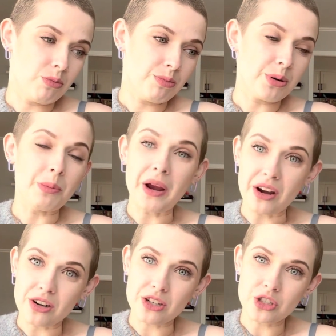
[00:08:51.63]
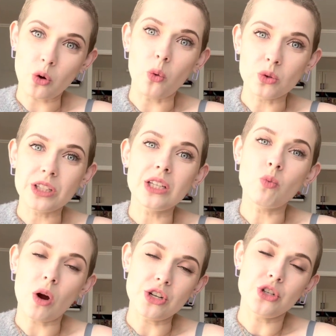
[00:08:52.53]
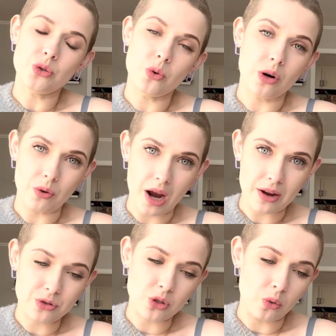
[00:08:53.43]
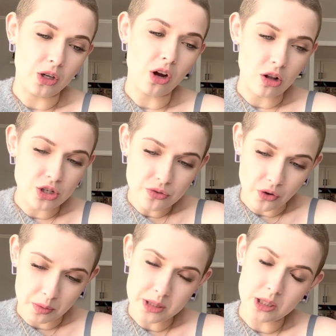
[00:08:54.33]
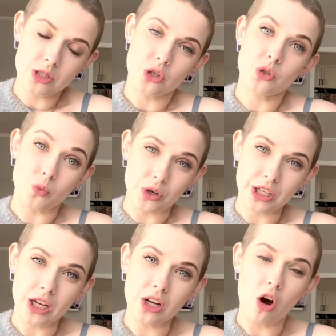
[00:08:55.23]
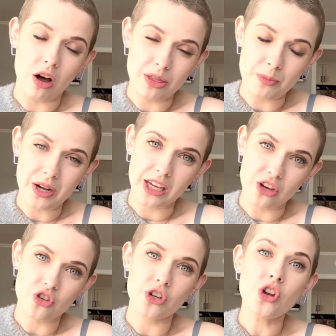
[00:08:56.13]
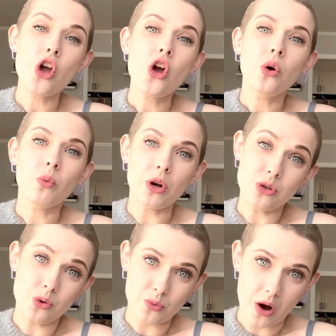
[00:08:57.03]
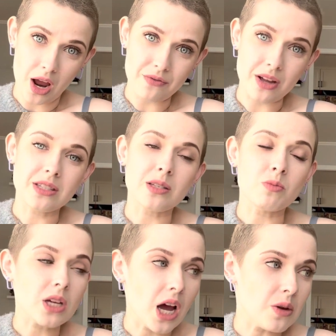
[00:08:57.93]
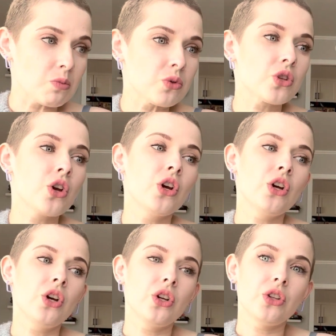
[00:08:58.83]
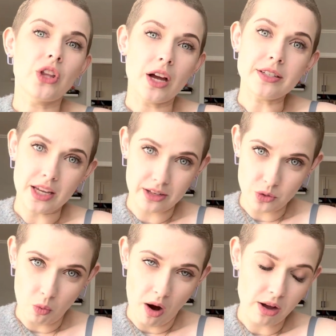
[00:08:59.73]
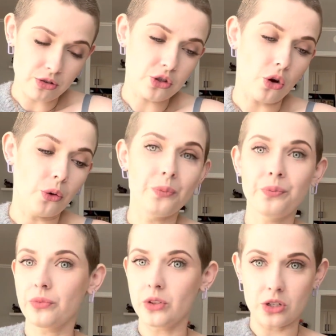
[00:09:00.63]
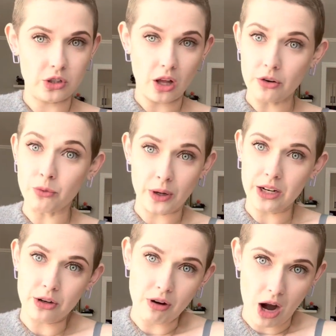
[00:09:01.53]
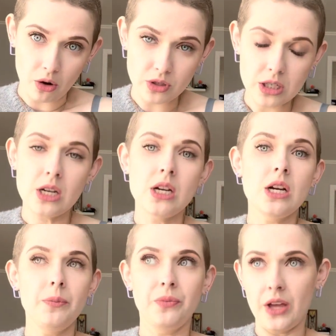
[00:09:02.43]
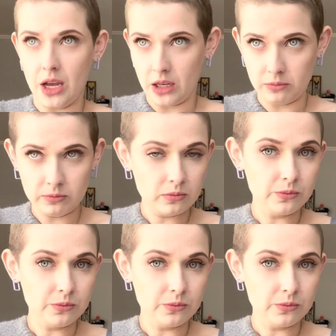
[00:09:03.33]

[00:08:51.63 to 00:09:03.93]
prepared only when you arrive. So oncology pharmacy starts working on the medication when you arrive, and sometimes that takes a while. So there's a lot of waiting around. Then